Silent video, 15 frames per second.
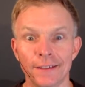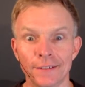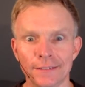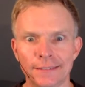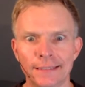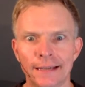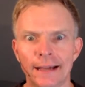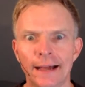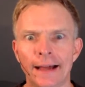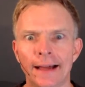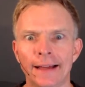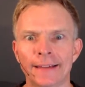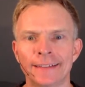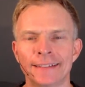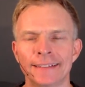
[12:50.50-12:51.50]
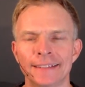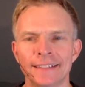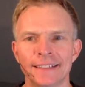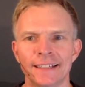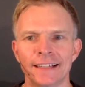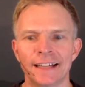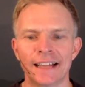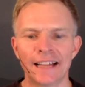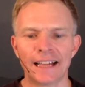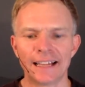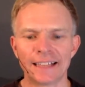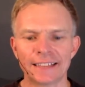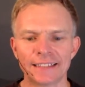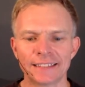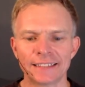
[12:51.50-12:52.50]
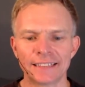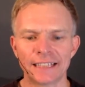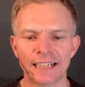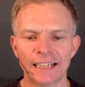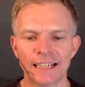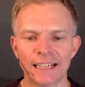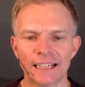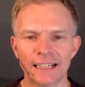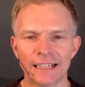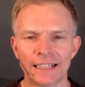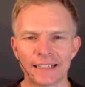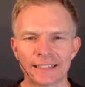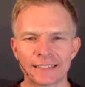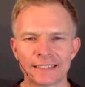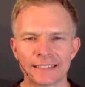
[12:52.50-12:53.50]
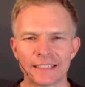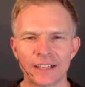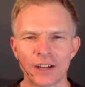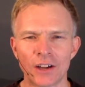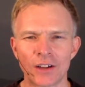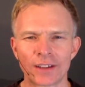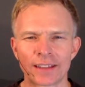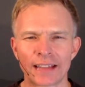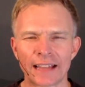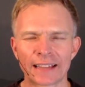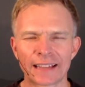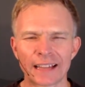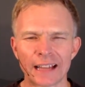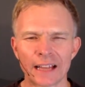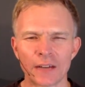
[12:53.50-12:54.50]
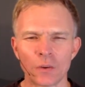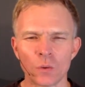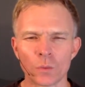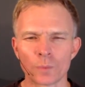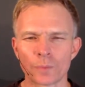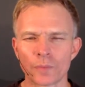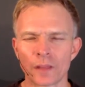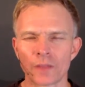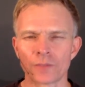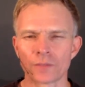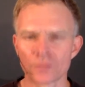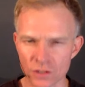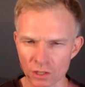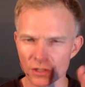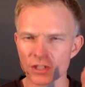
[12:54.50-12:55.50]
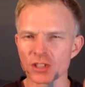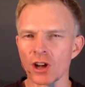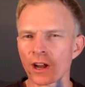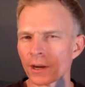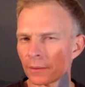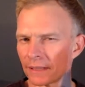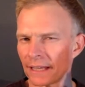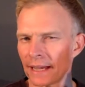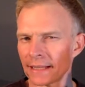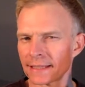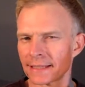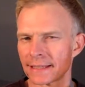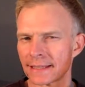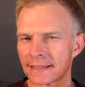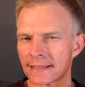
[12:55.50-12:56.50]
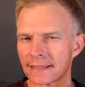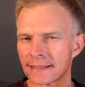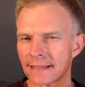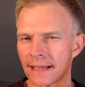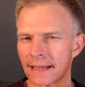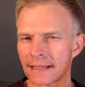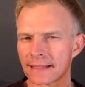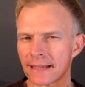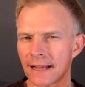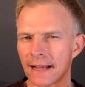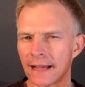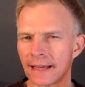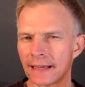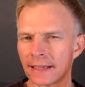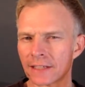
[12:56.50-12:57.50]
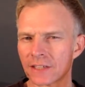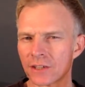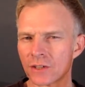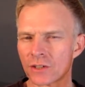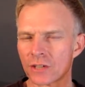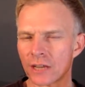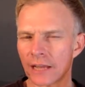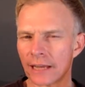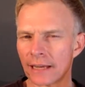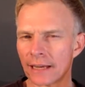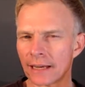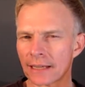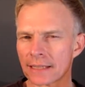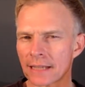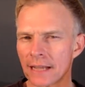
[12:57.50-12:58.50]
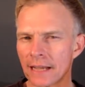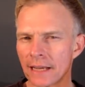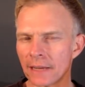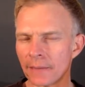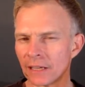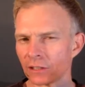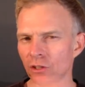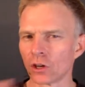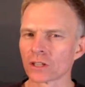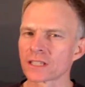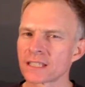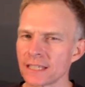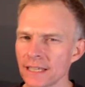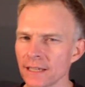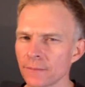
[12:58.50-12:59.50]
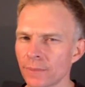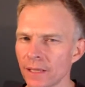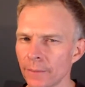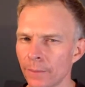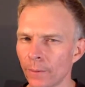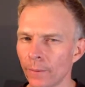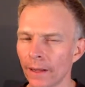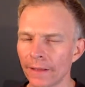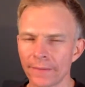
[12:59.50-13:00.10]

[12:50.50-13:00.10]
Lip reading: you'll die. And you know that and so starting with that, so there's an anxiety, an anxiety about not seeing people, and